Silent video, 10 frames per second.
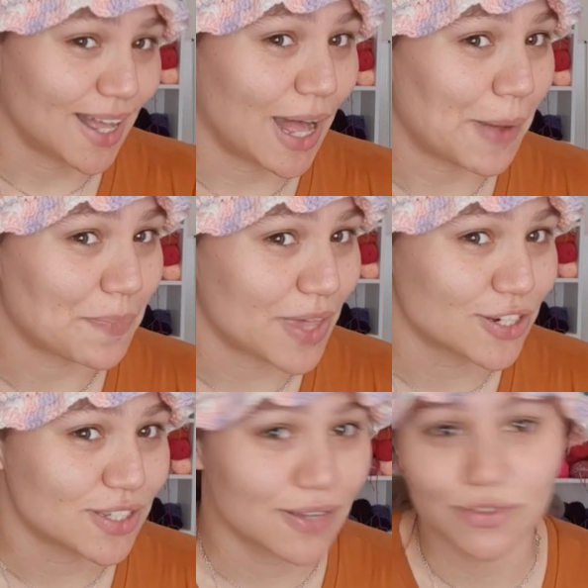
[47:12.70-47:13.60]

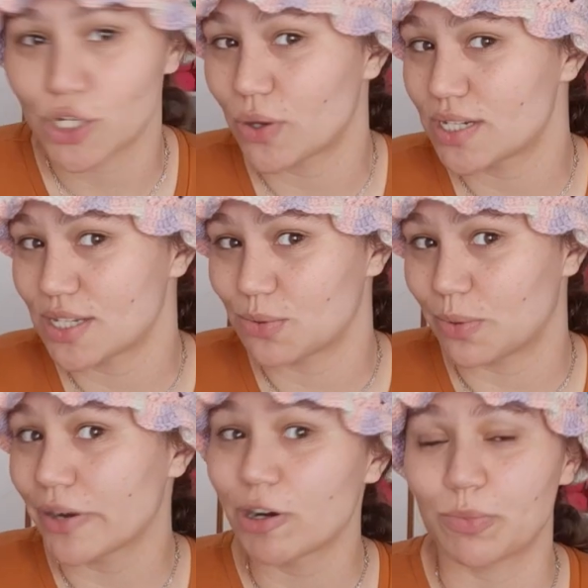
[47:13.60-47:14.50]
I just have no idea
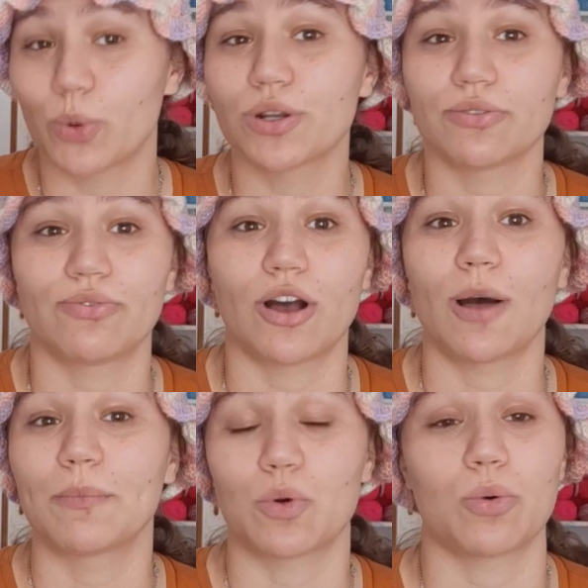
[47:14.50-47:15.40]
where I bought it
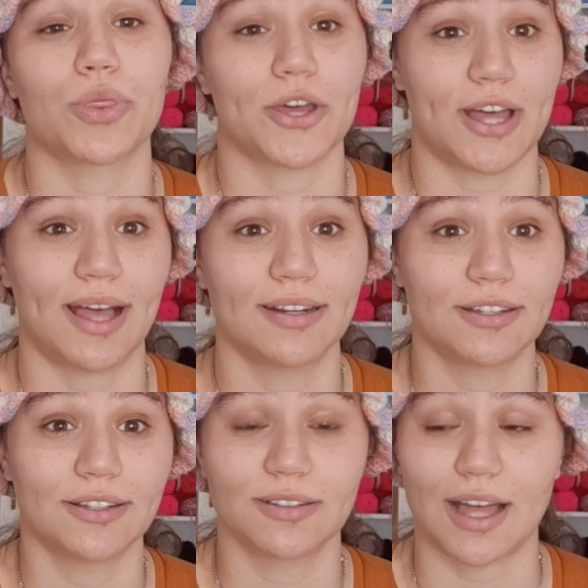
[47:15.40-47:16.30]
from or the
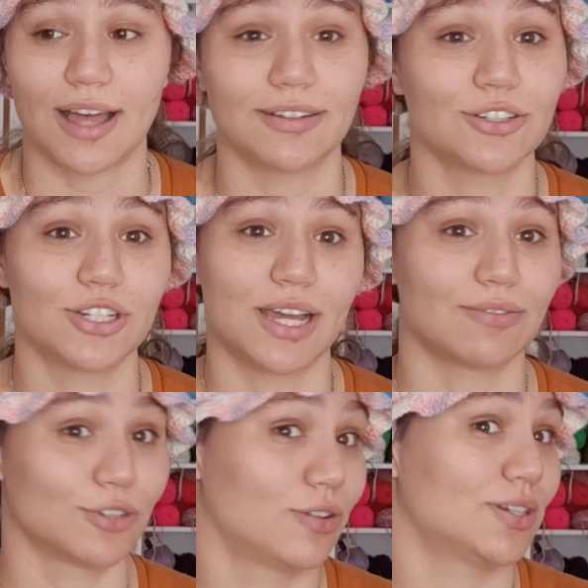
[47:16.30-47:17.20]
color. I literally
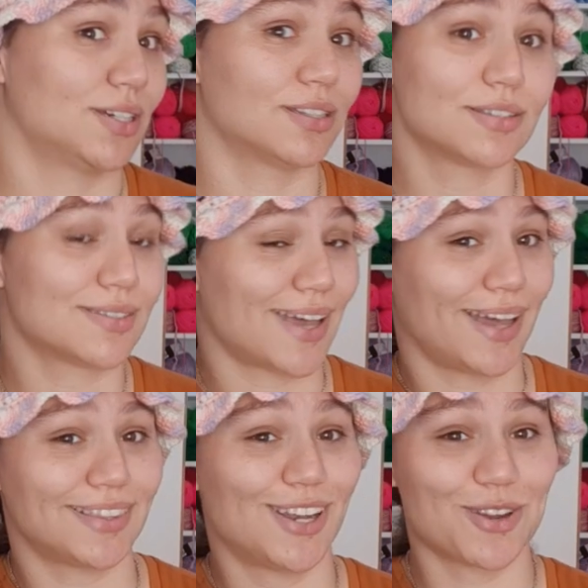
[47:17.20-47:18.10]
have no idea. This is a
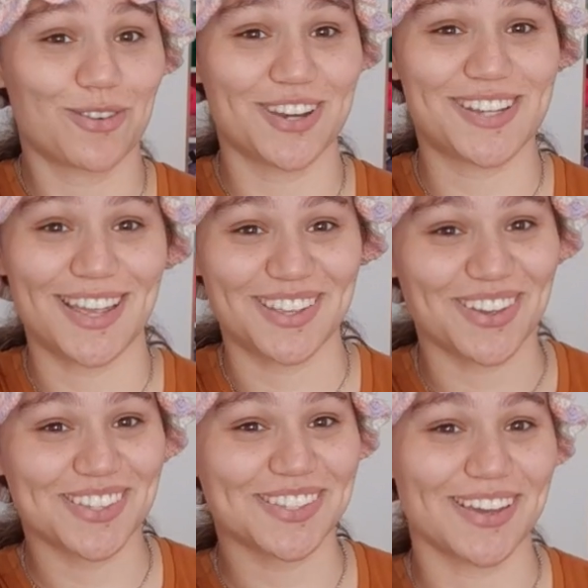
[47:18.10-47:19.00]
hat that I crocheted
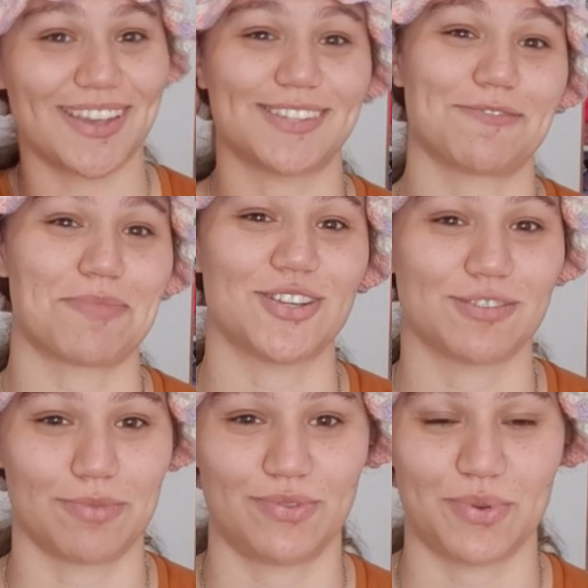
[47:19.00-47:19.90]
years ago, as I've
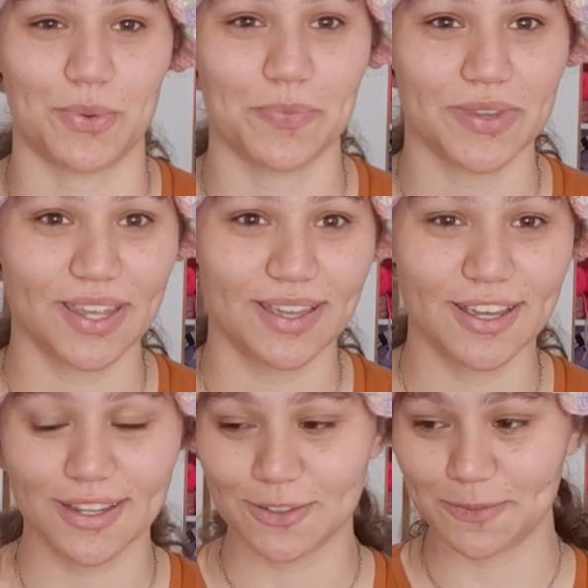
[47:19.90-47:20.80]
mentioned before.
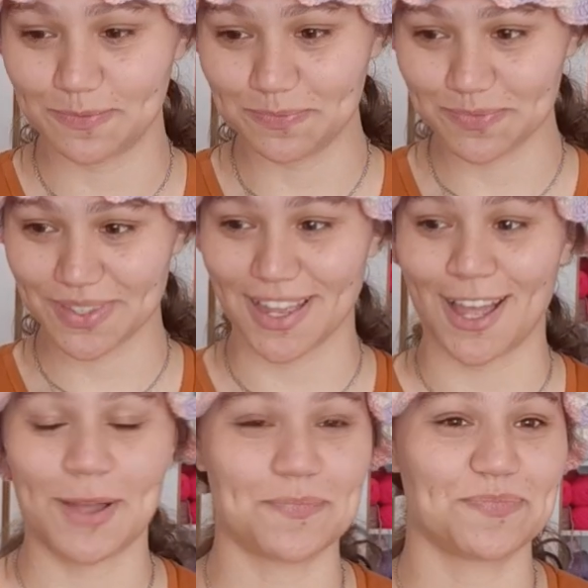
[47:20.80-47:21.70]

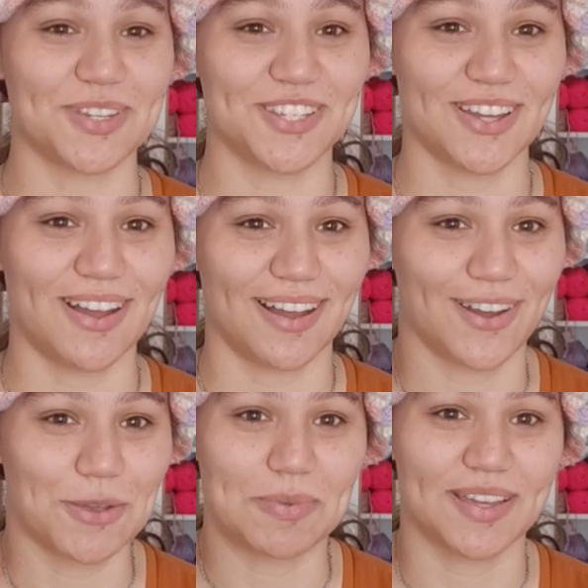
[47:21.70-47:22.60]
But yeah,
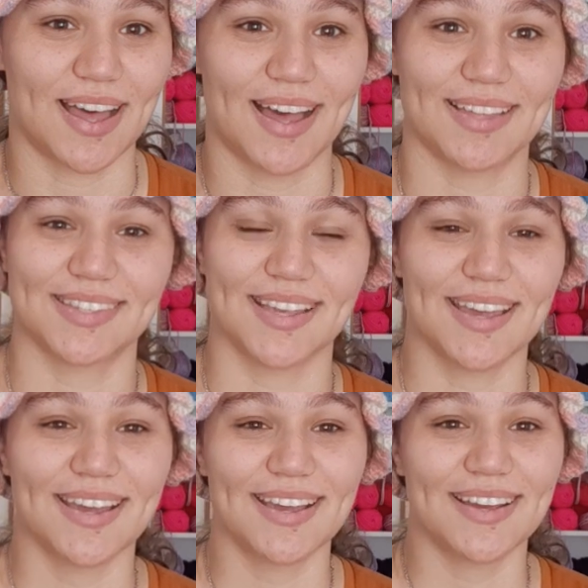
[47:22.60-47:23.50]
I hope you guys
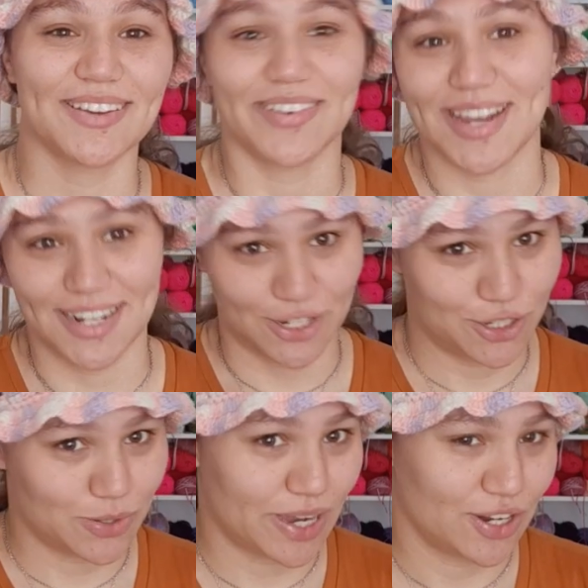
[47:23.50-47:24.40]
really
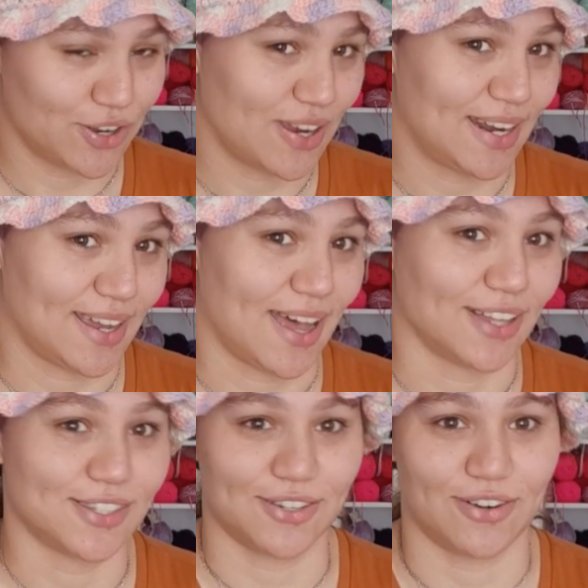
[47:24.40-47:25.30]
enjoyed learning
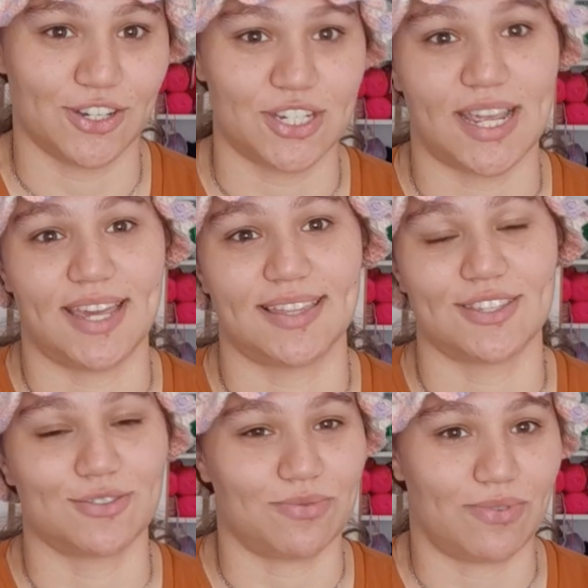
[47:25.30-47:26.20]
how to crochet
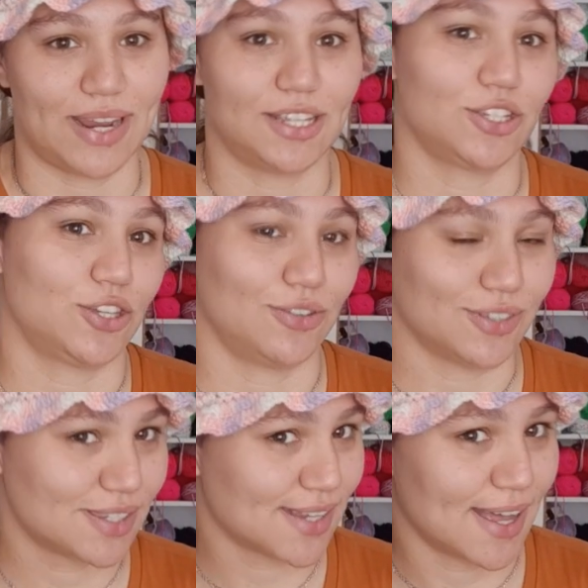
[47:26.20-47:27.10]
this really
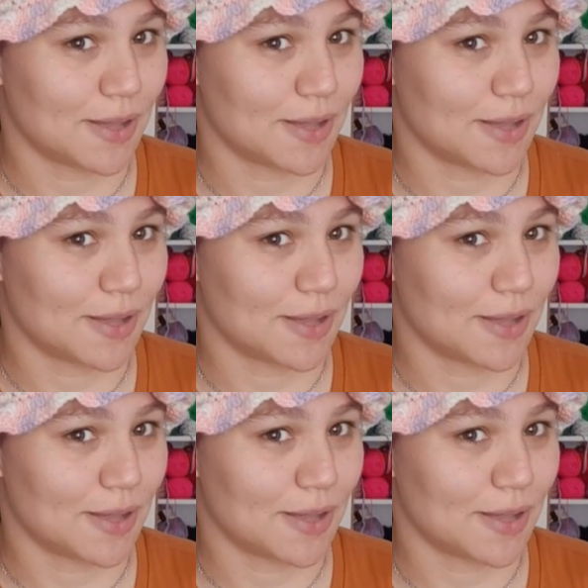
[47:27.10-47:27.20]
cute